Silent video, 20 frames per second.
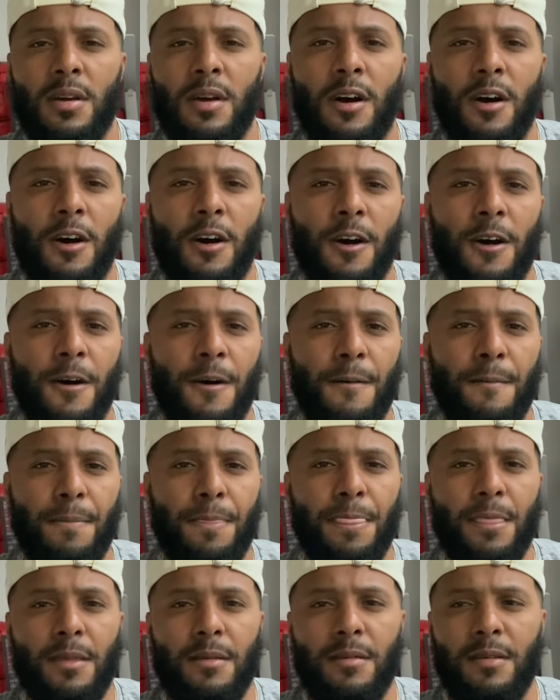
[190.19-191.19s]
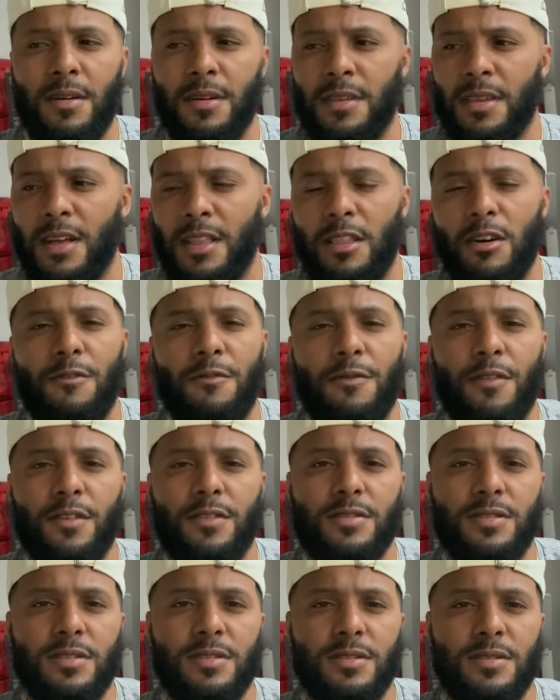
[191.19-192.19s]
Um, Canelo
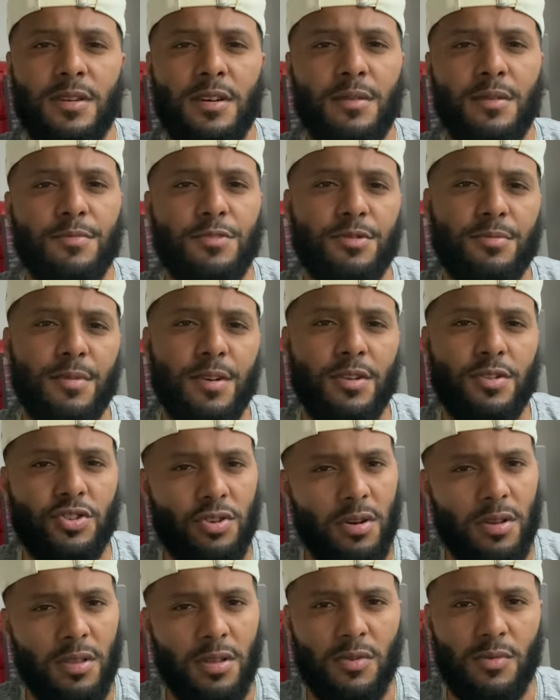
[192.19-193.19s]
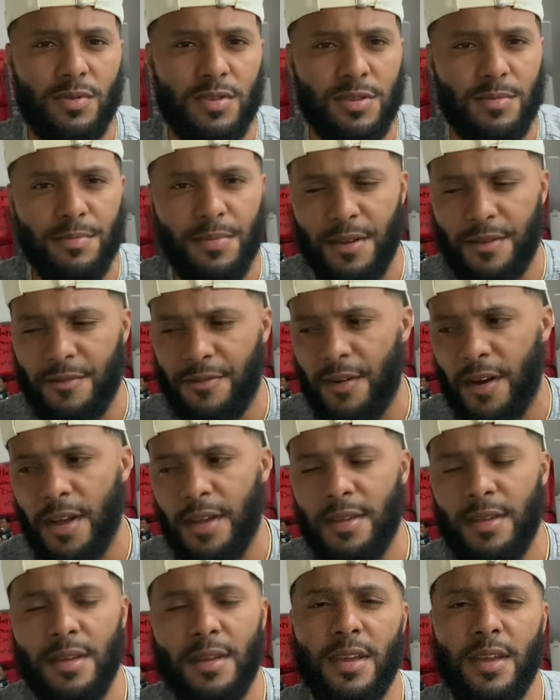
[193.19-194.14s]
versus um, Jermell Charlo was a big fight.